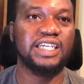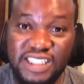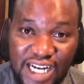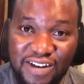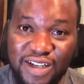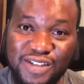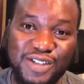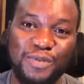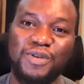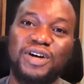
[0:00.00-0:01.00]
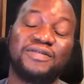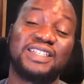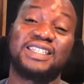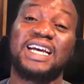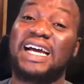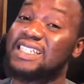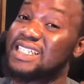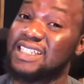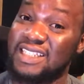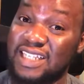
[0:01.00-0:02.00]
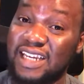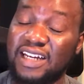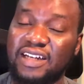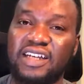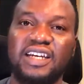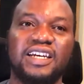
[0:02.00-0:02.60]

Shout out to Tomiwa, fantastic singer.